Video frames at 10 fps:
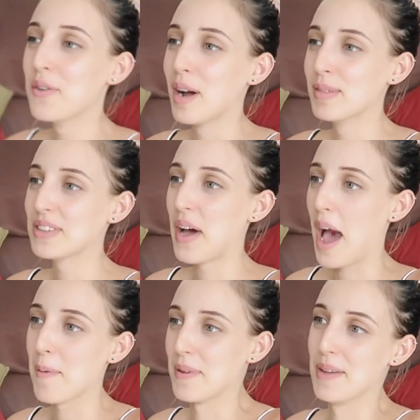don't know why I'm so
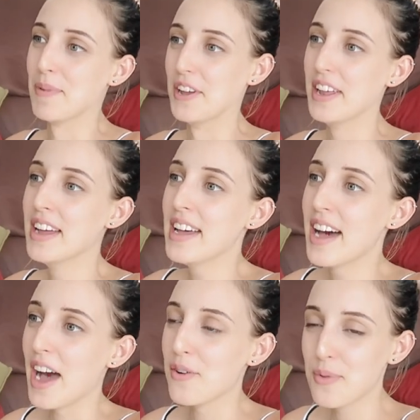happy, but
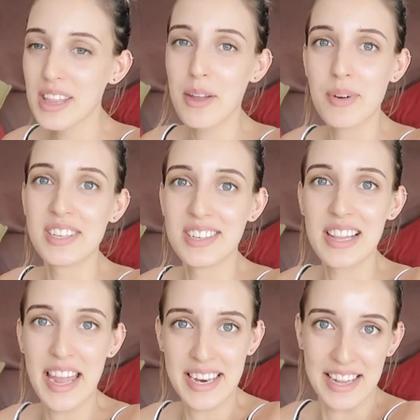I really wanted
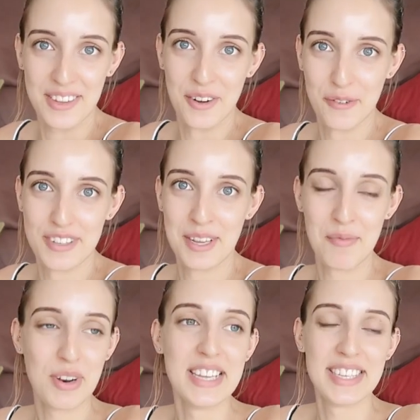to like natto for
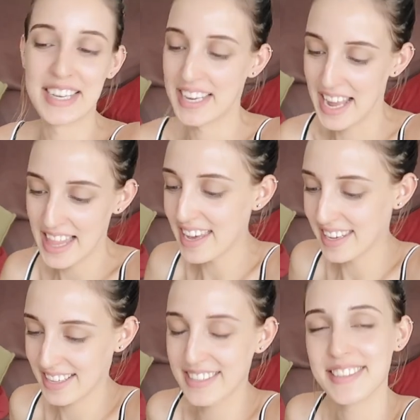some reason and I
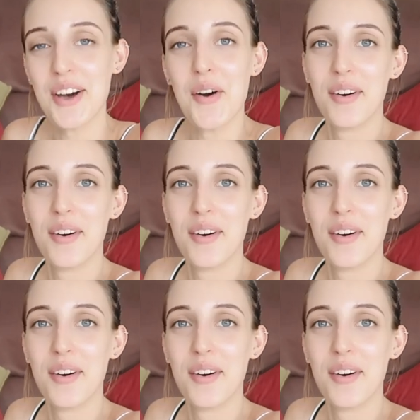like it, so...